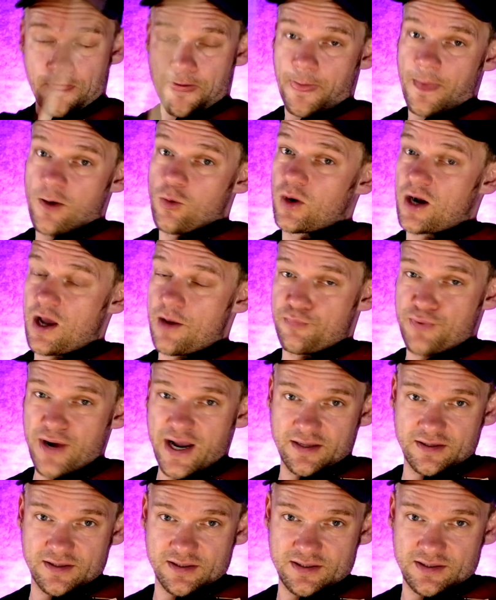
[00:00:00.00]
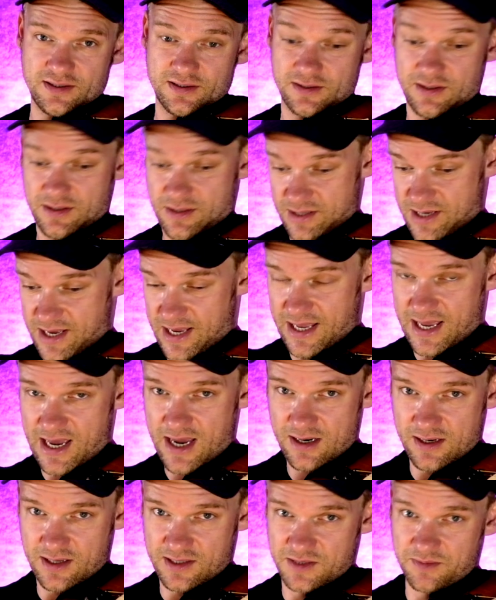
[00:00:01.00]
What I practice,
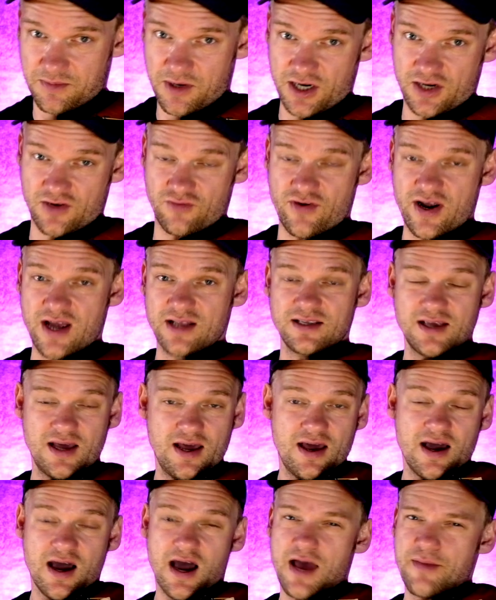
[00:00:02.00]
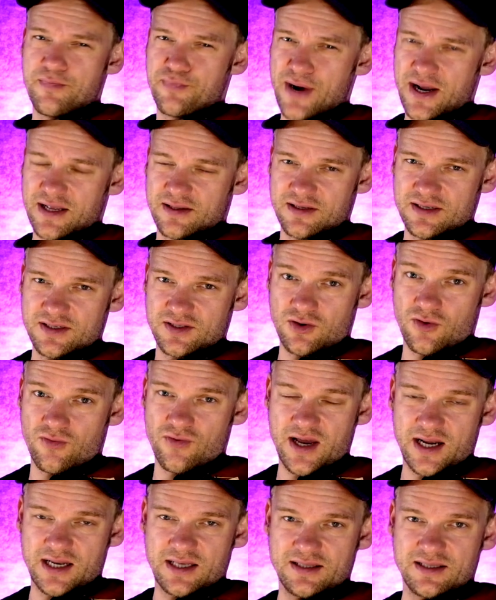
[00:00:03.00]
again it's marked red, I practice
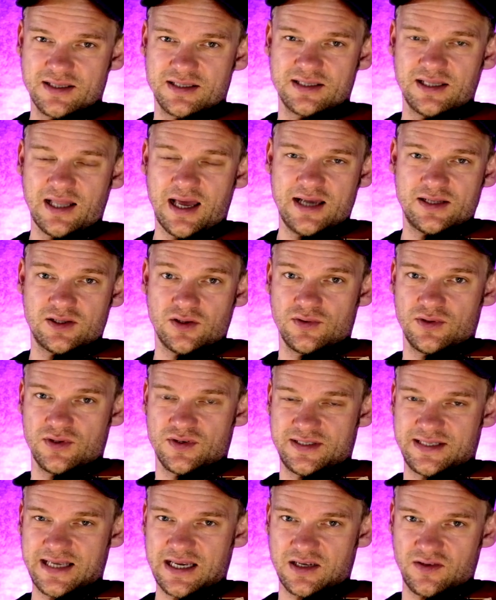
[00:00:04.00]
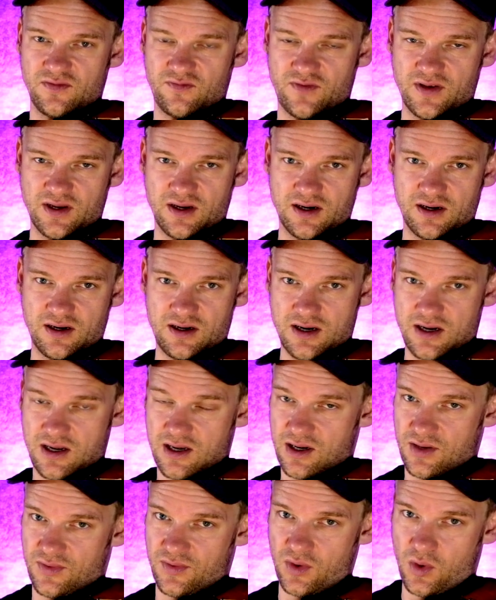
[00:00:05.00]
already the slide on the second finger
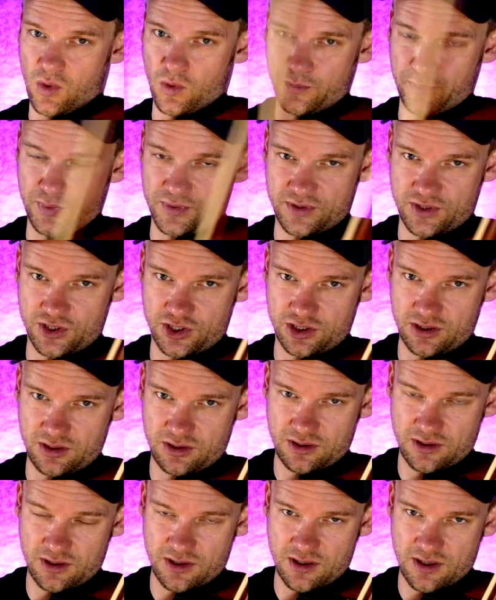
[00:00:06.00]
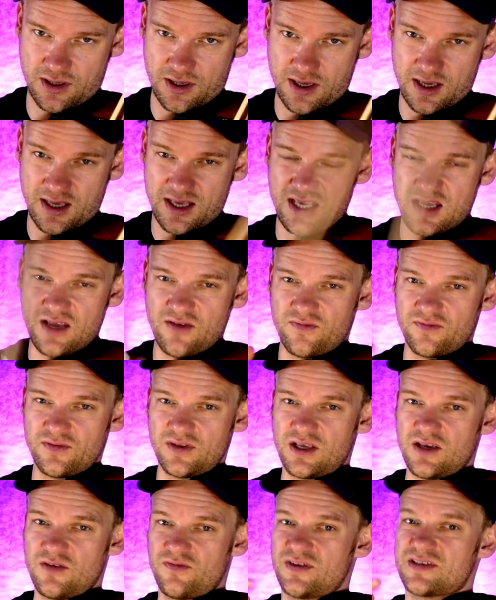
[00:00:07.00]
in the old position,
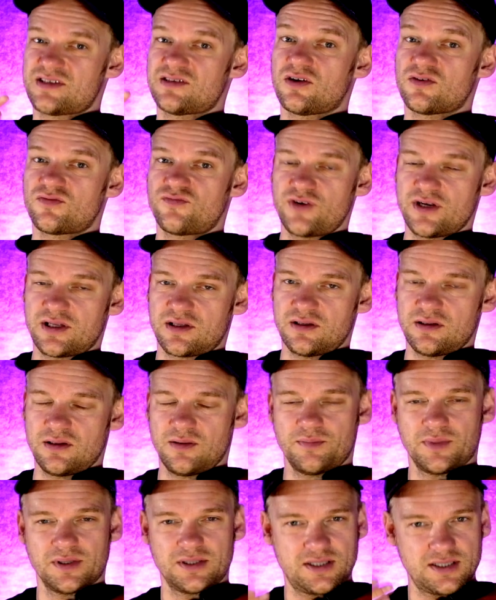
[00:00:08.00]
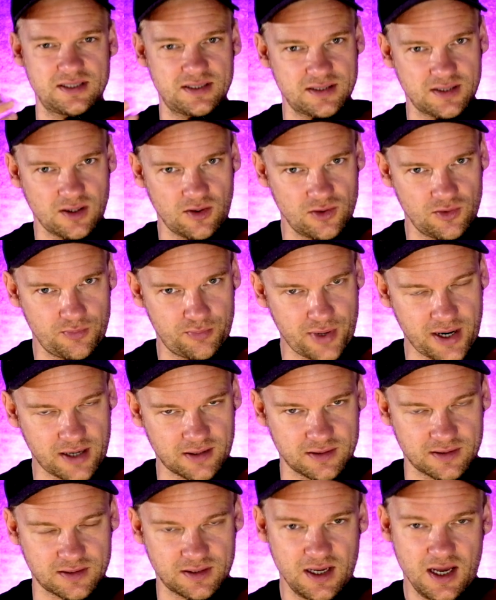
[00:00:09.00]
even if it's not written, but this is how you
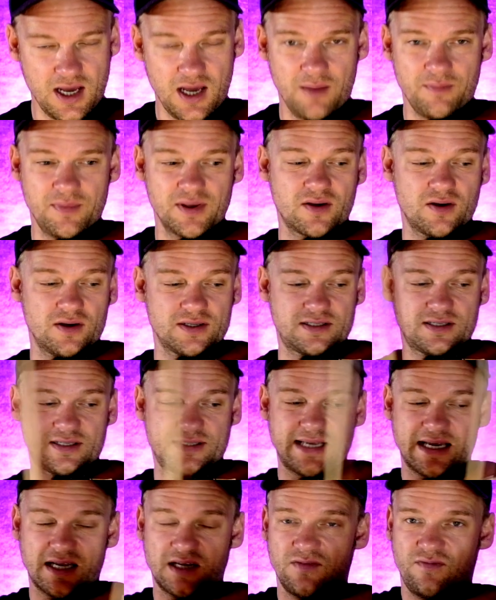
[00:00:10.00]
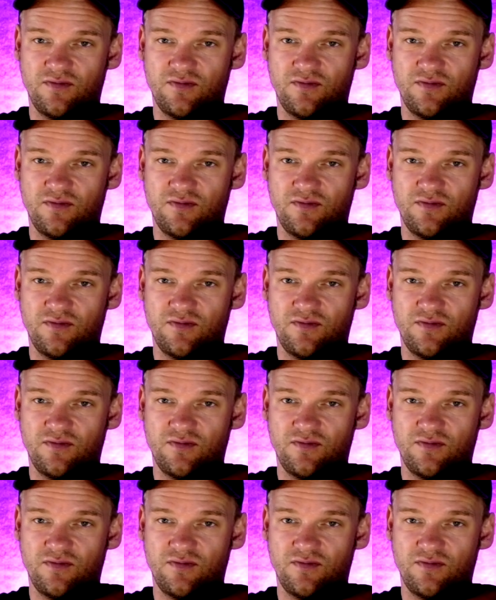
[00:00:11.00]
practice. Because the second